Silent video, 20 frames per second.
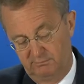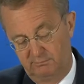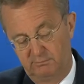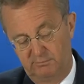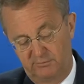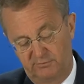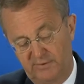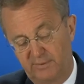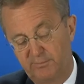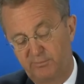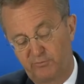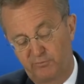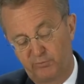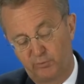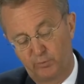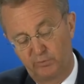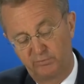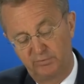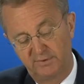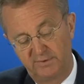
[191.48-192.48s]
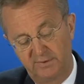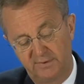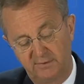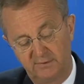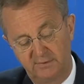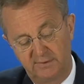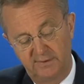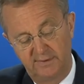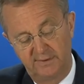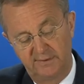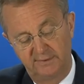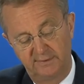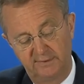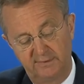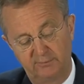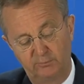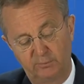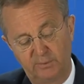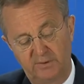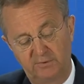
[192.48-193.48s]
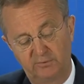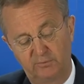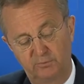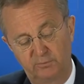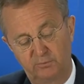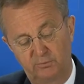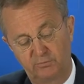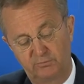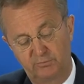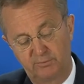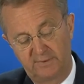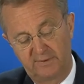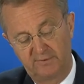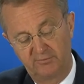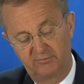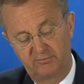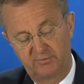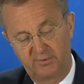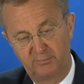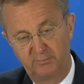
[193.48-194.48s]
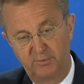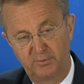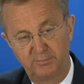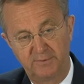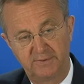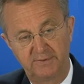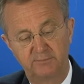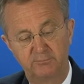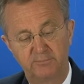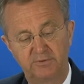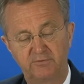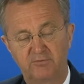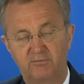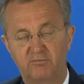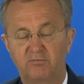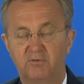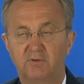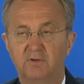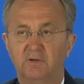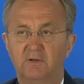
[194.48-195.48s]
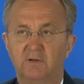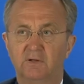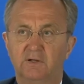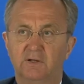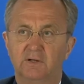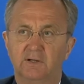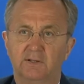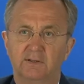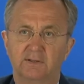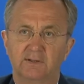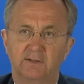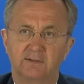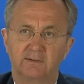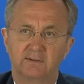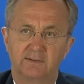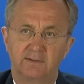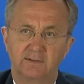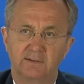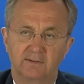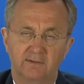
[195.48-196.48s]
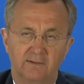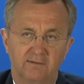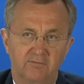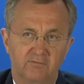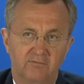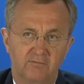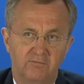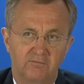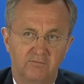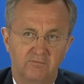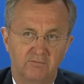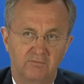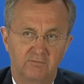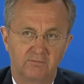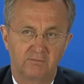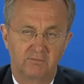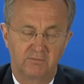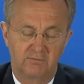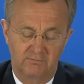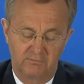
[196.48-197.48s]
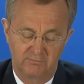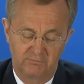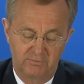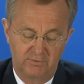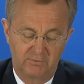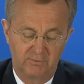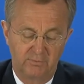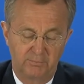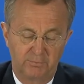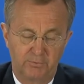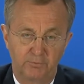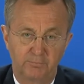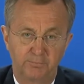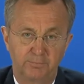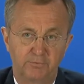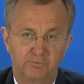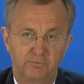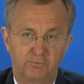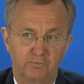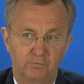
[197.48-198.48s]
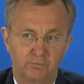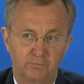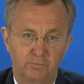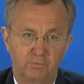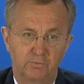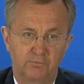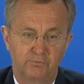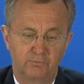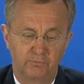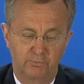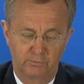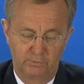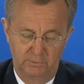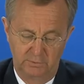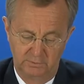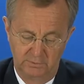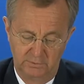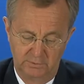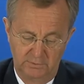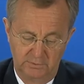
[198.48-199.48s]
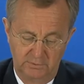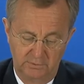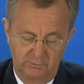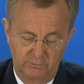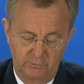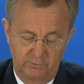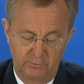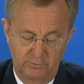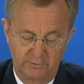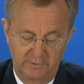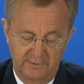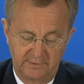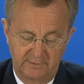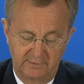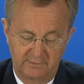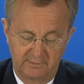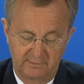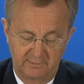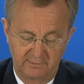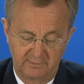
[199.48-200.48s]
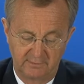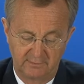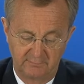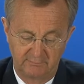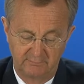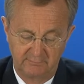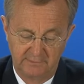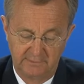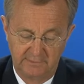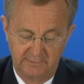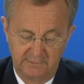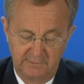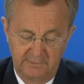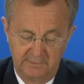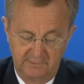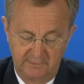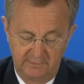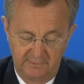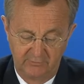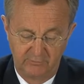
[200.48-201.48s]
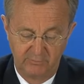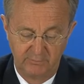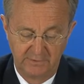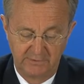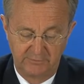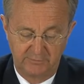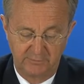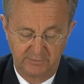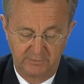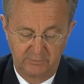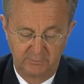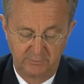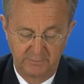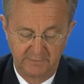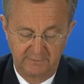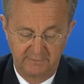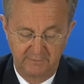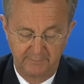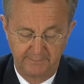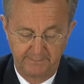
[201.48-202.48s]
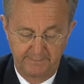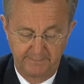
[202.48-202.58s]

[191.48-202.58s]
steps forward here, and we had also done some amendments. And I think that is a very appropriate tool to conduct this military committee.